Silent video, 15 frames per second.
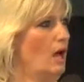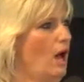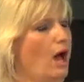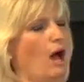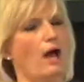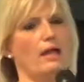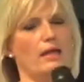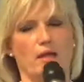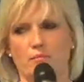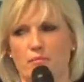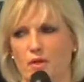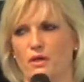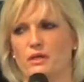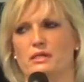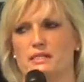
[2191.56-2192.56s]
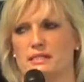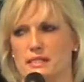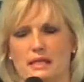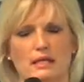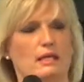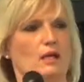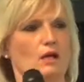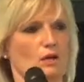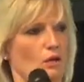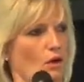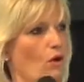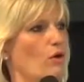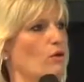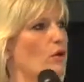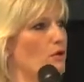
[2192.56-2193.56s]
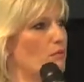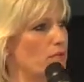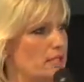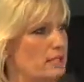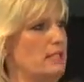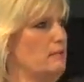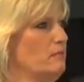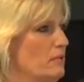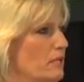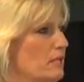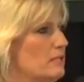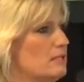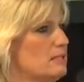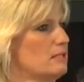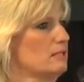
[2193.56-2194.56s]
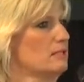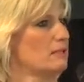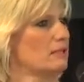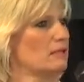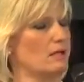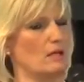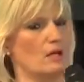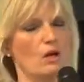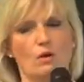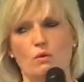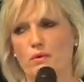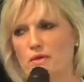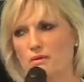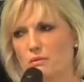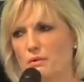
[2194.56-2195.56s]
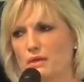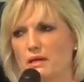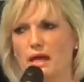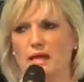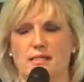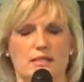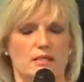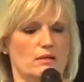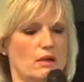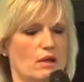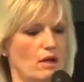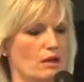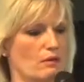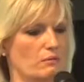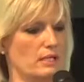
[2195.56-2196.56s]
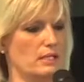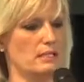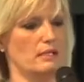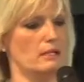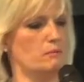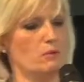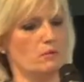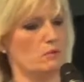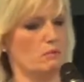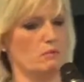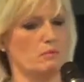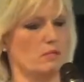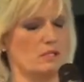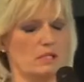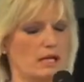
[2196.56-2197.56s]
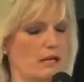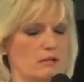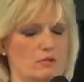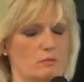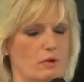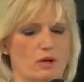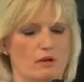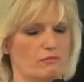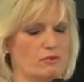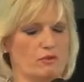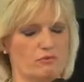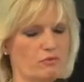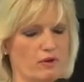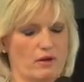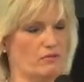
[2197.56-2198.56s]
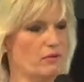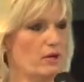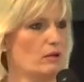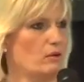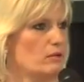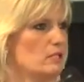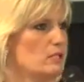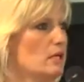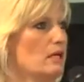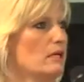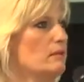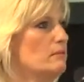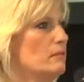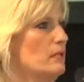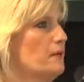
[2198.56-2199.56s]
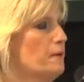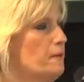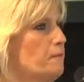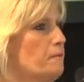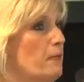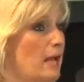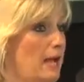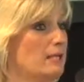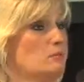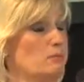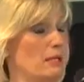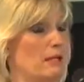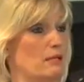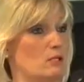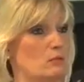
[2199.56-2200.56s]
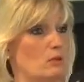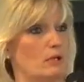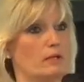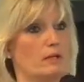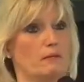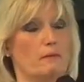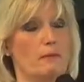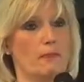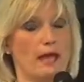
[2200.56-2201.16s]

I am going to see God redeem this. We had it recently. Paul was out of work for a very, very long time, has been out of work.